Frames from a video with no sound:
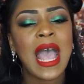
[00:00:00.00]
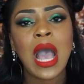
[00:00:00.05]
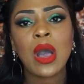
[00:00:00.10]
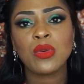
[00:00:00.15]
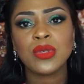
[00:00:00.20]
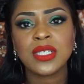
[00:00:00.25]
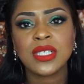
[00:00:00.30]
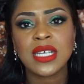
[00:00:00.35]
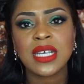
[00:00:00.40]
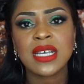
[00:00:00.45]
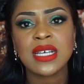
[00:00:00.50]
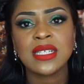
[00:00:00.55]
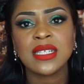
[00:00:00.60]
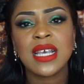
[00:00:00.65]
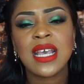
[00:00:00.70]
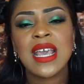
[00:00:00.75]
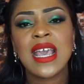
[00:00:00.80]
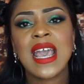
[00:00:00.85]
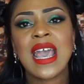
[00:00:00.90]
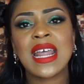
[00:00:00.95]
ounces,
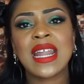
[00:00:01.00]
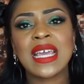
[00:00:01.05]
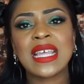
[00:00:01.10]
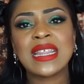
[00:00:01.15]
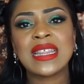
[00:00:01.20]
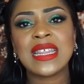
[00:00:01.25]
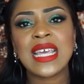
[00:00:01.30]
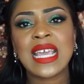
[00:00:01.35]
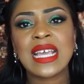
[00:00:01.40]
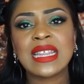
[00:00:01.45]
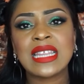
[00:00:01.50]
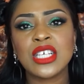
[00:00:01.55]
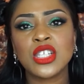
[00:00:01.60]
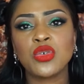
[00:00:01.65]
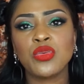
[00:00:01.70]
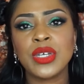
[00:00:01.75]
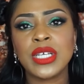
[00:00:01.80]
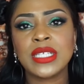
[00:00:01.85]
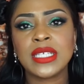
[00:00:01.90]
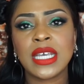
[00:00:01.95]
and I think
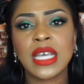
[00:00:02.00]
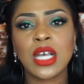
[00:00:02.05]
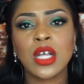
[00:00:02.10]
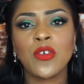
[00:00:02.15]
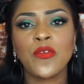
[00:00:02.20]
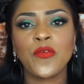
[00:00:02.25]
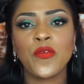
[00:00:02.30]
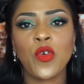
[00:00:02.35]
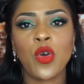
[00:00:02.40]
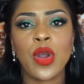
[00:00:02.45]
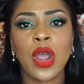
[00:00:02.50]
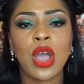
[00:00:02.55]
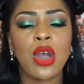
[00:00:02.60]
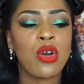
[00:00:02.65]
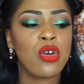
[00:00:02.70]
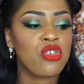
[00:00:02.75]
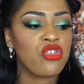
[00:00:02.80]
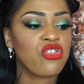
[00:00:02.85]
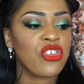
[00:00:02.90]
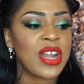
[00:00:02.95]
this retail for
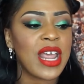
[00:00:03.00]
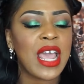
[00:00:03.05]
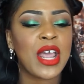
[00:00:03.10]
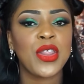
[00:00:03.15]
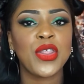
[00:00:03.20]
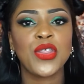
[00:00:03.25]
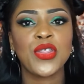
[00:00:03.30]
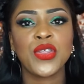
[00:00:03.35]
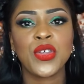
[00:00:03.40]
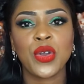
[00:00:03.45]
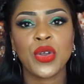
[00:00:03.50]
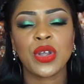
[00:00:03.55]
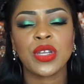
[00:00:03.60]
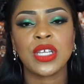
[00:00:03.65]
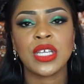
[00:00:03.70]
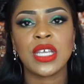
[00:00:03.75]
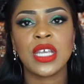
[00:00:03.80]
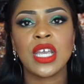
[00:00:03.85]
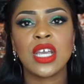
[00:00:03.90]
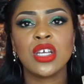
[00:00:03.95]

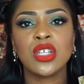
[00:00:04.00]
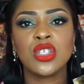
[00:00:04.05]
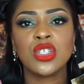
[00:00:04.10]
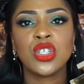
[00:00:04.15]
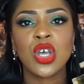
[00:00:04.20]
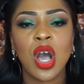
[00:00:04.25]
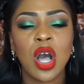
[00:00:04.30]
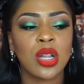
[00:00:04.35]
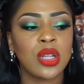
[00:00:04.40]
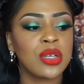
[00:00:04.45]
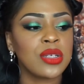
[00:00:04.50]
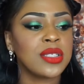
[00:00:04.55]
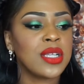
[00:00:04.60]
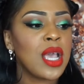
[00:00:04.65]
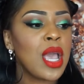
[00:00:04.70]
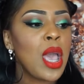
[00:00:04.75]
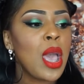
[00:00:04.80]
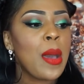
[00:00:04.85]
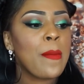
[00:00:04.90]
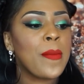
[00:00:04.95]
$130,
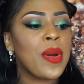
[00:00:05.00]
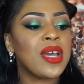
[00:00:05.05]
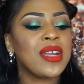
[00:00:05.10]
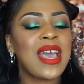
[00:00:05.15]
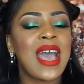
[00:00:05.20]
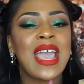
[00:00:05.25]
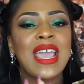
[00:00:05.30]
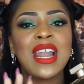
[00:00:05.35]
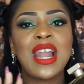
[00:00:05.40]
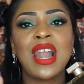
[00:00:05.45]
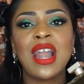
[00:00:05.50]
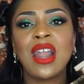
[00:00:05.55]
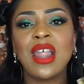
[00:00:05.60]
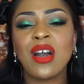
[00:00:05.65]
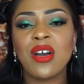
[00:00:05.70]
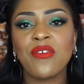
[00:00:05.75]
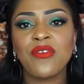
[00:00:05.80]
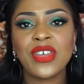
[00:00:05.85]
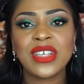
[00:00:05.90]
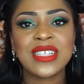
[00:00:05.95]
but I
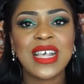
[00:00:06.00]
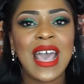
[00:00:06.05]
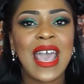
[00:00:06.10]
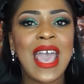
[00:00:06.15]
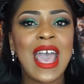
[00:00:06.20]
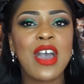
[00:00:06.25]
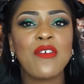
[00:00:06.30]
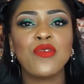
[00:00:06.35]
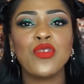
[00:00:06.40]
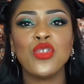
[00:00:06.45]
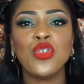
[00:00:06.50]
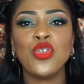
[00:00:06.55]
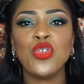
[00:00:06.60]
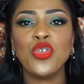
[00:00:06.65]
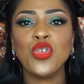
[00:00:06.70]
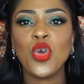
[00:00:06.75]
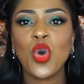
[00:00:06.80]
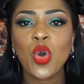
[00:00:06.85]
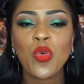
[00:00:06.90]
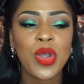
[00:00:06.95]
love this. I have
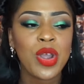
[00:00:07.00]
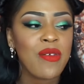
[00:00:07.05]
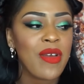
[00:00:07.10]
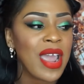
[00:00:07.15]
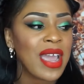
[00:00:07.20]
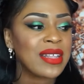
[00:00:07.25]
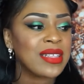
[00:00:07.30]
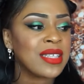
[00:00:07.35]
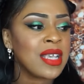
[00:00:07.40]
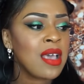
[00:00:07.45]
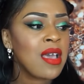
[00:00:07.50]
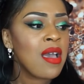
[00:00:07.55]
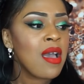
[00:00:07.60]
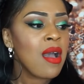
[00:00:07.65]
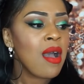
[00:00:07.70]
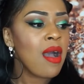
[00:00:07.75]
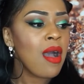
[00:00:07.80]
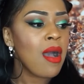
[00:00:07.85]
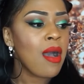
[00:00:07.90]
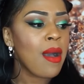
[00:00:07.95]
no regret.
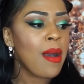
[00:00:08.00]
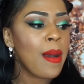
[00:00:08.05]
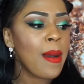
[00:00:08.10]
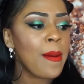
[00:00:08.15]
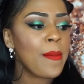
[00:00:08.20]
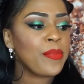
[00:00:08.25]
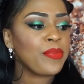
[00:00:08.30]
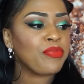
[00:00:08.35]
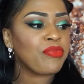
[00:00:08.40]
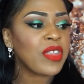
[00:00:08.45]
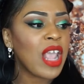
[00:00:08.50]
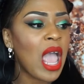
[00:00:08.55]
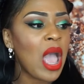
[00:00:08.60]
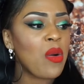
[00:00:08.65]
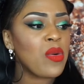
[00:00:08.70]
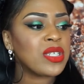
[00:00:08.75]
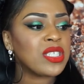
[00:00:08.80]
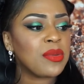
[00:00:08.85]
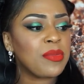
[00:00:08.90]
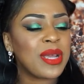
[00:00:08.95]

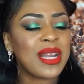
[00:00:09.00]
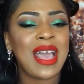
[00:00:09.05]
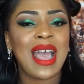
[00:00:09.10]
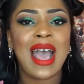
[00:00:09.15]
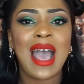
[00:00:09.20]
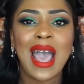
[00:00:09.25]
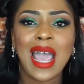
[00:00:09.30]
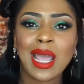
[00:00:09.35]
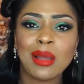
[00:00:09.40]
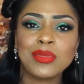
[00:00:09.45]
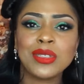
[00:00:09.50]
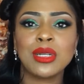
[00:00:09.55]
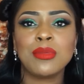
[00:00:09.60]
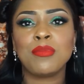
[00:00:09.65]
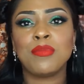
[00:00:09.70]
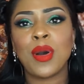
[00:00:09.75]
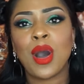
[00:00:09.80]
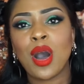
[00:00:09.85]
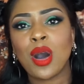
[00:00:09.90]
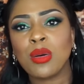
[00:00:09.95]
I was a bit hyped
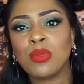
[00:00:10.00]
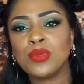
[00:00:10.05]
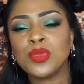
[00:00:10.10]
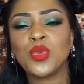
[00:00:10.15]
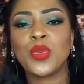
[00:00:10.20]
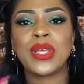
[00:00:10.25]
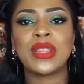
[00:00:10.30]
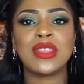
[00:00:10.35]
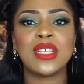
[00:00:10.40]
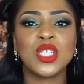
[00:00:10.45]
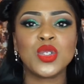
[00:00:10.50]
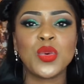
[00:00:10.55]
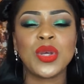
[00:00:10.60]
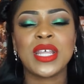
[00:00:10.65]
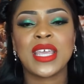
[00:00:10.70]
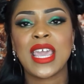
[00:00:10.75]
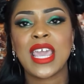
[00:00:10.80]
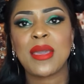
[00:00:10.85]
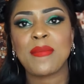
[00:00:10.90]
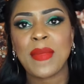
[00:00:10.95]
and pumped when this
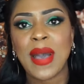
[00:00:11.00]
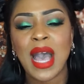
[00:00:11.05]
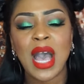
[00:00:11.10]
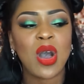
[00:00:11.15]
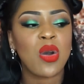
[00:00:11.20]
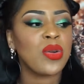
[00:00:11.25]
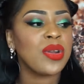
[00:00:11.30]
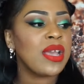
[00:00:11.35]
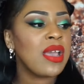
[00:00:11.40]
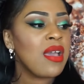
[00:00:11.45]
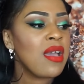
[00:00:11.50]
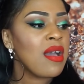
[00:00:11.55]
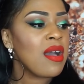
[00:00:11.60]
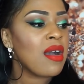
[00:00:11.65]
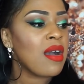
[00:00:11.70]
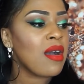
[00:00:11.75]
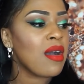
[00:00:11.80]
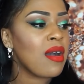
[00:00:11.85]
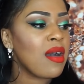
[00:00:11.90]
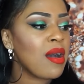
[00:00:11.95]
one came out.
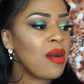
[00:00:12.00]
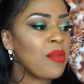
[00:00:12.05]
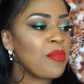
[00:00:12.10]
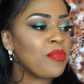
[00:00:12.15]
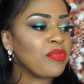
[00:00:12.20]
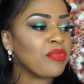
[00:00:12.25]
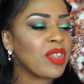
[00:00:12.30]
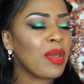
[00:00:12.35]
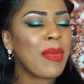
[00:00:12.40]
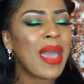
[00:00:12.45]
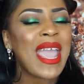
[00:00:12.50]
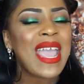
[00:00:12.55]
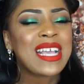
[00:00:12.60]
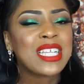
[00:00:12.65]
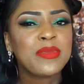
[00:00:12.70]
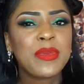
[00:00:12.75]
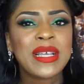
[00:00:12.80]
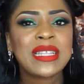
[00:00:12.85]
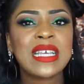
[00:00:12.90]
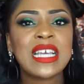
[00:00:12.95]
My
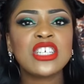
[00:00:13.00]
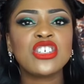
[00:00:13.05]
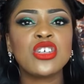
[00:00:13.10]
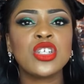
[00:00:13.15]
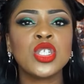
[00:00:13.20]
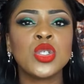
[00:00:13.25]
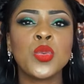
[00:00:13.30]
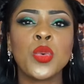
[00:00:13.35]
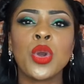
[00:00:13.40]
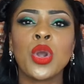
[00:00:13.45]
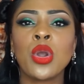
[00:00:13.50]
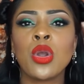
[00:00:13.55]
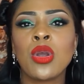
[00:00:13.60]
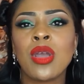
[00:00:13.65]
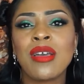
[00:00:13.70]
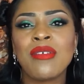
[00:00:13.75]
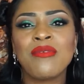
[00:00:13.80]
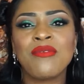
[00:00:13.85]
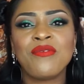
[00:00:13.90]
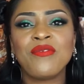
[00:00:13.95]
expectations
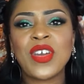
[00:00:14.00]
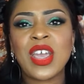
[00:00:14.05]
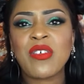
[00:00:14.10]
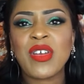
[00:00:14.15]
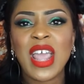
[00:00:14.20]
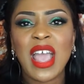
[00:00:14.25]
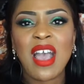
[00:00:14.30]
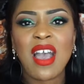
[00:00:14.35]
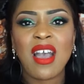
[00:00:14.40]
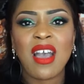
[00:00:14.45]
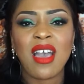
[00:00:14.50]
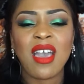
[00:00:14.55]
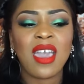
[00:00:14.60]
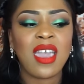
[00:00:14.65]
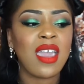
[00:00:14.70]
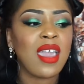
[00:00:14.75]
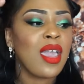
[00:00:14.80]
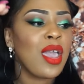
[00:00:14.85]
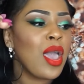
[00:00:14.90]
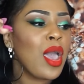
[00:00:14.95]
were very
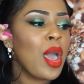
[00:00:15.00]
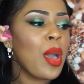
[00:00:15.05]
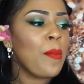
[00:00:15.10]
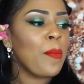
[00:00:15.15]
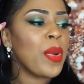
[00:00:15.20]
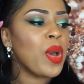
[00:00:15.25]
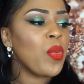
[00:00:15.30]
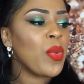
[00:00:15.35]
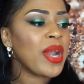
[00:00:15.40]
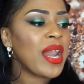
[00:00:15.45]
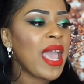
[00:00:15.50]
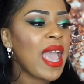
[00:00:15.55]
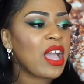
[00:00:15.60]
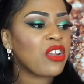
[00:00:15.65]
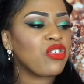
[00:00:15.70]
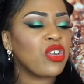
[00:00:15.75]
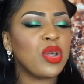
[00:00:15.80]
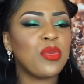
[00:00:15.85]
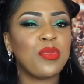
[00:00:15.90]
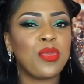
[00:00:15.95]
high, but when I
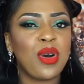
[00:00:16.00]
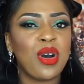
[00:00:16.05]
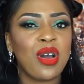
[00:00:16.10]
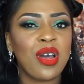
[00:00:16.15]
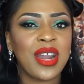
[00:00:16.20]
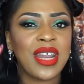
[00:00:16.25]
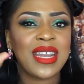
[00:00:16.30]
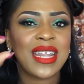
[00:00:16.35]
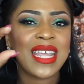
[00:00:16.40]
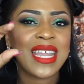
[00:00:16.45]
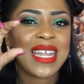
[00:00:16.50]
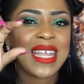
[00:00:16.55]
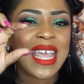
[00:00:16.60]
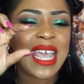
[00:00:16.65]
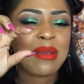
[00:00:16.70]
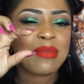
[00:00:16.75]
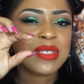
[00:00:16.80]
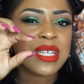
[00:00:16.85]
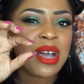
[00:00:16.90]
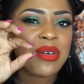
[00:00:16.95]
actually bought it, it
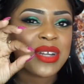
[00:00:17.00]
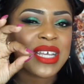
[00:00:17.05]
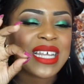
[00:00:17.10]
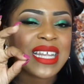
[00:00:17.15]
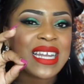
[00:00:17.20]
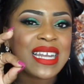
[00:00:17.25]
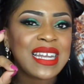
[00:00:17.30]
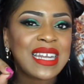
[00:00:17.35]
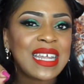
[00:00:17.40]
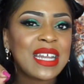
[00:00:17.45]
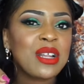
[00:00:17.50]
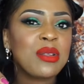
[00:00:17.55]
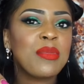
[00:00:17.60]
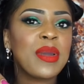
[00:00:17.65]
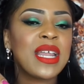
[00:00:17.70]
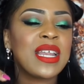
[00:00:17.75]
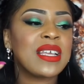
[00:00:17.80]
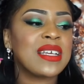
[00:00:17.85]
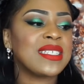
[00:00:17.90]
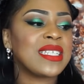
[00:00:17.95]
came down a little
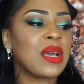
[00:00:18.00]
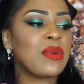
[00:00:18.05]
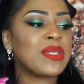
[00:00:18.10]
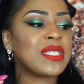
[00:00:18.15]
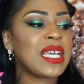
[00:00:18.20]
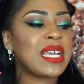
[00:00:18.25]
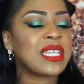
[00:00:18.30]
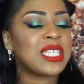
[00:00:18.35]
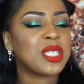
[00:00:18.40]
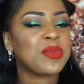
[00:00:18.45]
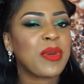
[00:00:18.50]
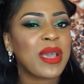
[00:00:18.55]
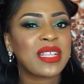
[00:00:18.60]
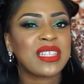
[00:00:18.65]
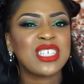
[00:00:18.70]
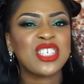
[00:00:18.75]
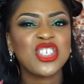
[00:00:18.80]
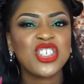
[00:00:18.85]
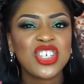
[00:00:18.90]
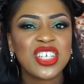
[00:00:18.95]
bit because I was
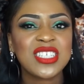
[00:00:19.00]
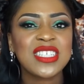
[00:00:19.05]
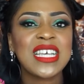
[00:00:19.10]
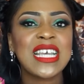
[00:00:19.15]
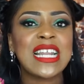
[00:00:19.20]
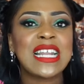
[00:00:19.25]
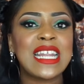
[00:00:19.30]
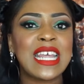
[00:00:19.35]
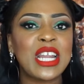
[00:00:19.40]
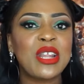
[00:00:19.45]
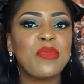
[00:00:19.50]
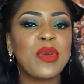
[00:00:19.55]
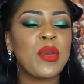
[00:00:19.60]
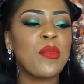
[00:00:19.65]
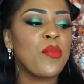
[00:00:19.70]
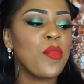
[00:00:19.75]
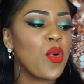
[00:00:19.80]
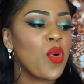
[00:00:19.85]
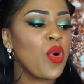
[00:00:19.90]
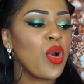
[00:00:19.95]
expecting just a little
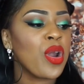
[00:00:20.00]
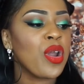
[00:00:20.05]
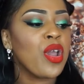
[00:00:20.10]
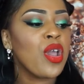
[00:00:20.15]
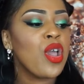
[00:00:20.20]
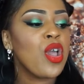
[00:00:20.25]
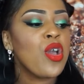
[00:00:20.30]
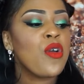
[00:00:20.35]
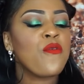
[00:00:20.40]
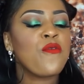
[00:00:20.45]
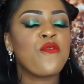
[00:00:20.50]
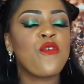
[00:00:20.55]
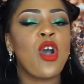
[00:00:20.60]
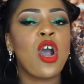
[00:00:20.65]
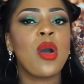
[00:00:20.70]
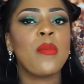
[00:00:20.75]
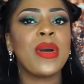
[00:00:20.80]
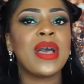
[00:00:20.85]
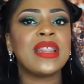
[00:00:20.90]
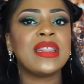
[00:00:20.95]
bit more
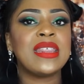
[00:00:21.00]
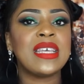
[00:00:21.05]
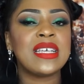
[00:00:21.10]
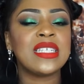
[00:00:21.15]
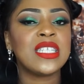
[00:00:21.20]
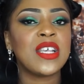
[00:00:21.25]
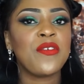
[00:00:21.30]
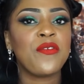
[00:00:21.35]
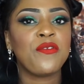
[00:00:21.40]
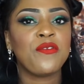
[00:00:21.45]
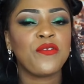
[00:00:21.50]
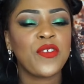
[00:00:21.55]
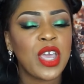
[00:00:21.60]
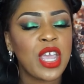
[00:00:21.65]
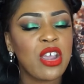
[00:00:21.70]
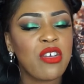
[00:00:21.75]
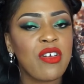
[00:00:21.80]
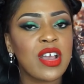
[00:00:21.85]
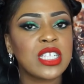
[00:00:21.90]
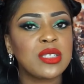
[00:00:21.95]
from this
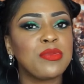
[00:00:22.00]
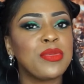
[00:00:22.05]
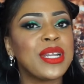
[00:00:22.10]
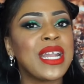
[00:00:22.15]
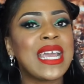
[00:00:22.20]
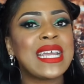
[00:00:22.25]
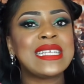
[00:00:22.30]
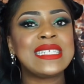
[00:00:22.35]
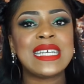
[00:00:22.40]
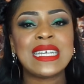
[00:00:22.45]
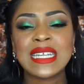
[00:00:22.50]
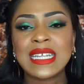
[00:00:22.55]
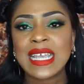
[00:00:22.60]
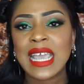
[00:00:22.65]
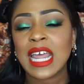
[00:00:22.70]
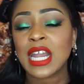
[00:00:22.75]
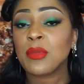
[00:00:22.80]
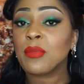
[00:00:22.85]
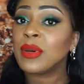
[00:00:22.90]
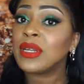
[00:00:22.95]
fragrance, but I didn't
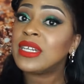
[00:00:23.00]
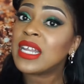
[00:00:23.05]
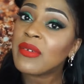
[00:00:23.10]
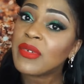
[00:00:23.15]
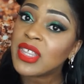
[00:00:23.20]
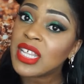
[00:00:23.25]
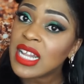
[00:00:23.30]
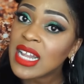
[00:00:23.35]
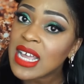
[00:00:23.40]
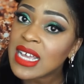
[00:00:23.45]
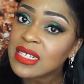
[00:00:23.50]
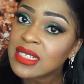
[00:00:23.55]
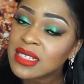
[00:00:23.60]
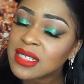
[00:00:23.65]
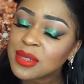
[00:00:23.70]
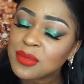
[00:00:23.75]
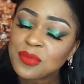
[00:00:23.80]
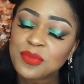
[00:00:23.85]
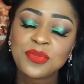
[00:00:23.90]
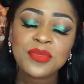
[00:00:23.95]
get it. But
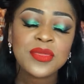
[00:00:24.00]
nevertheless,